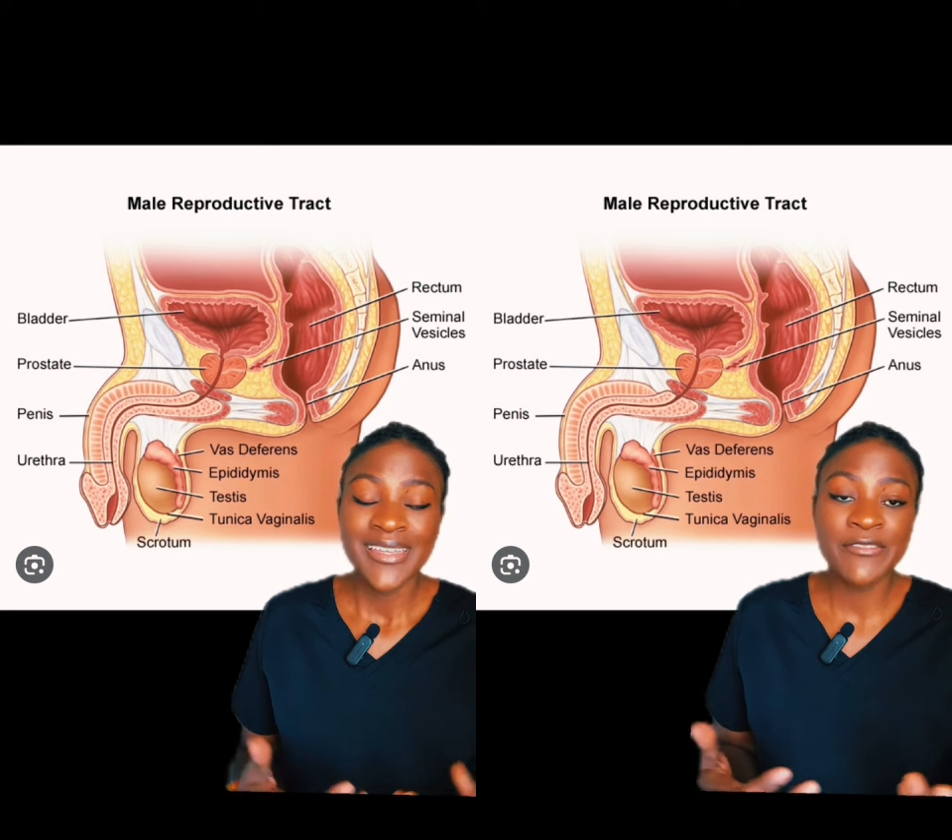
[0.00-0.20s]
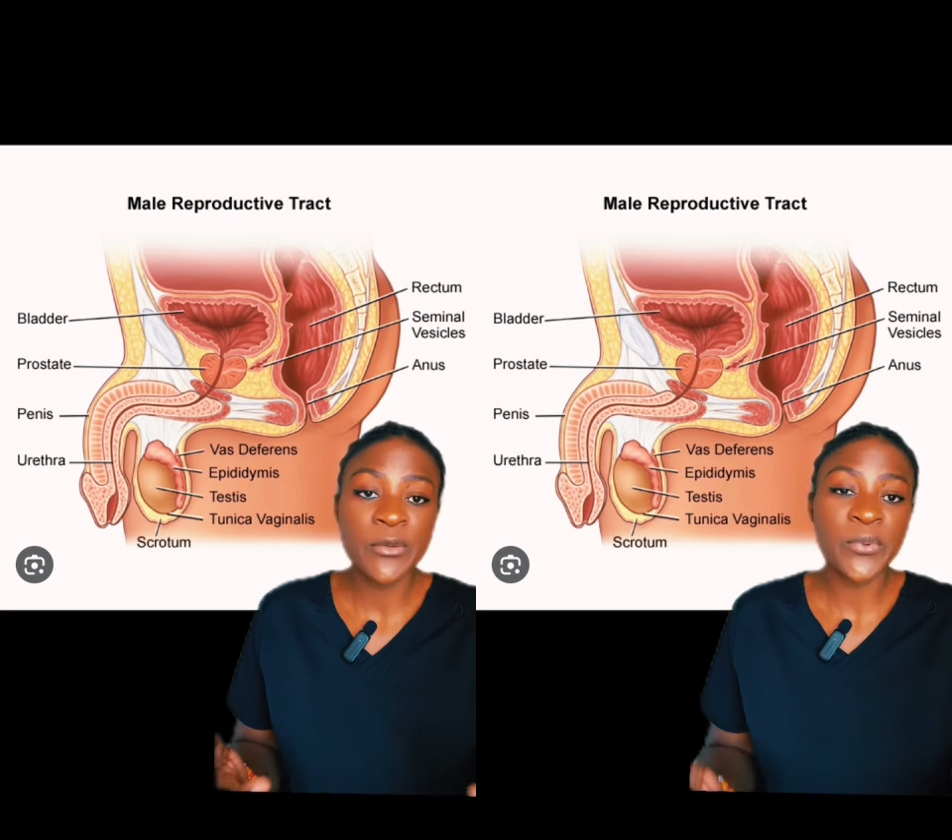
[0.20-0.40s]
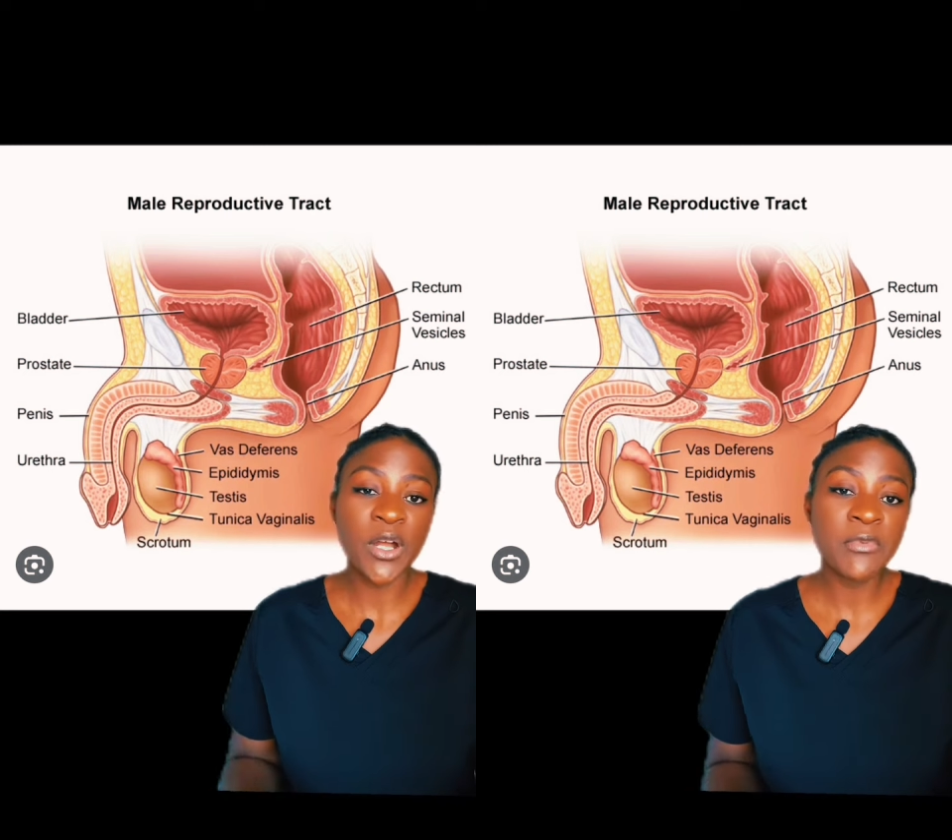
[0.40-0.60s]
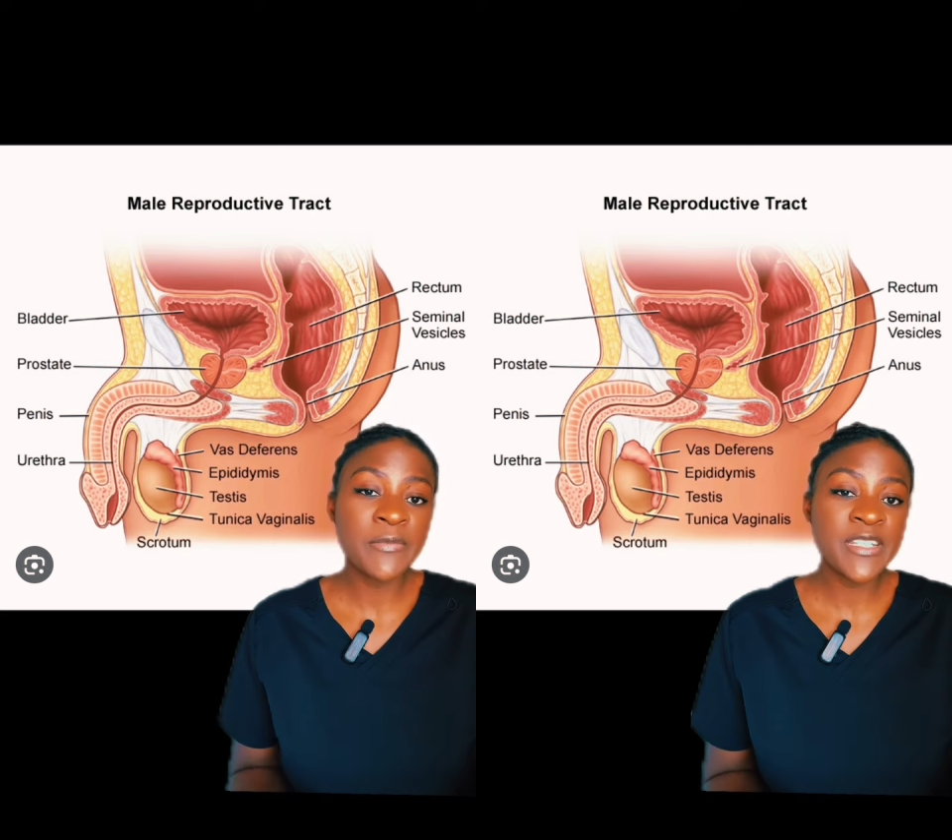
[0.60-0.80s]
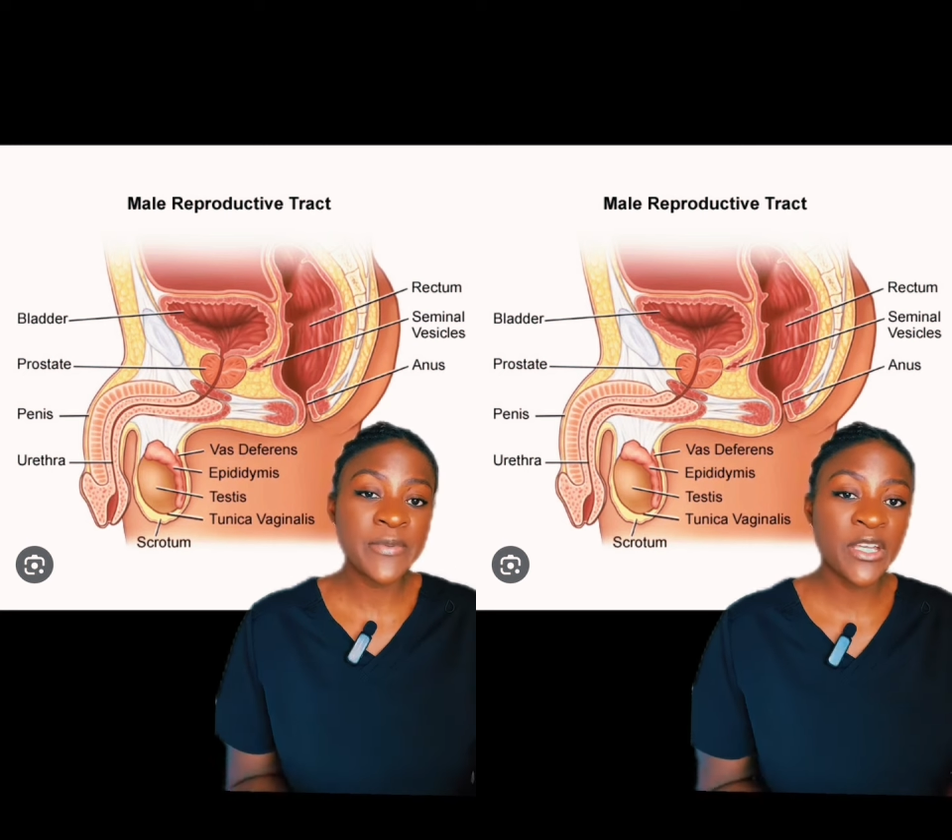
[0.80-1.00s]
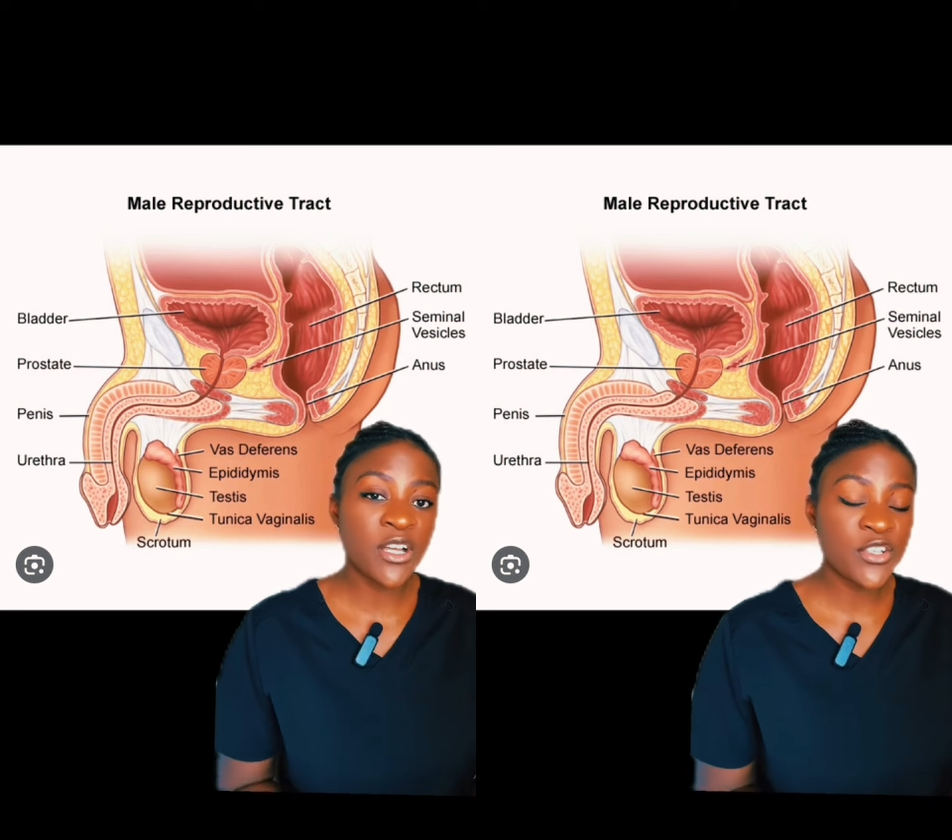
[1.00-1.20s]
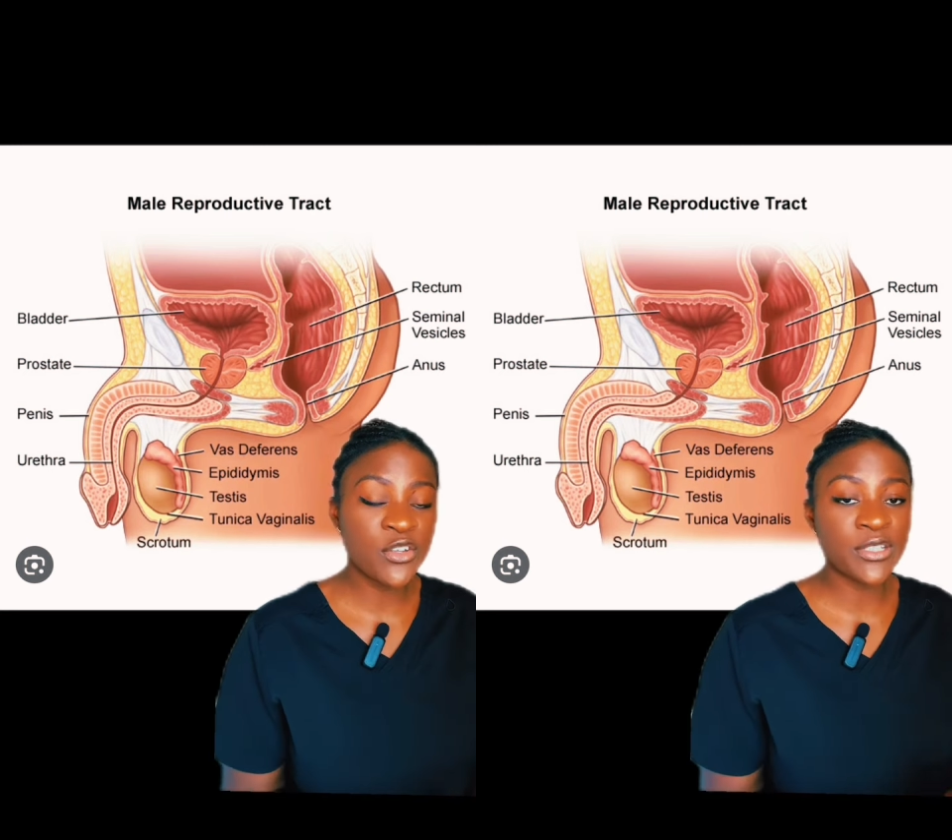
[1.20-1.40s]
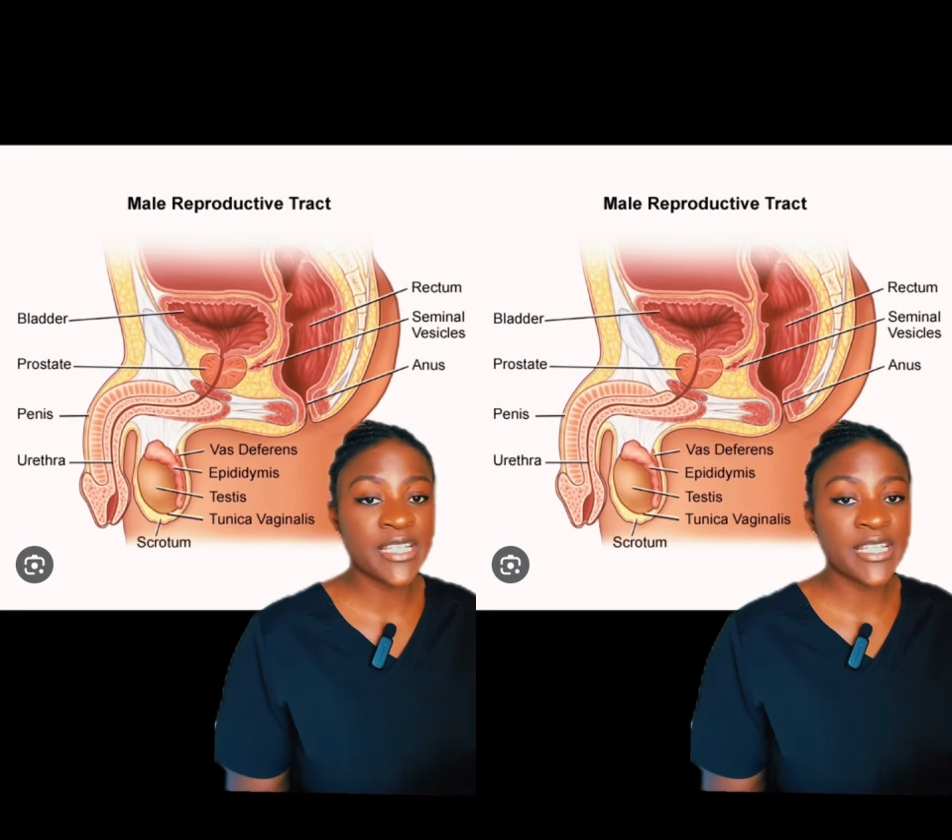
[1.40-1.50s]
If your problem is because your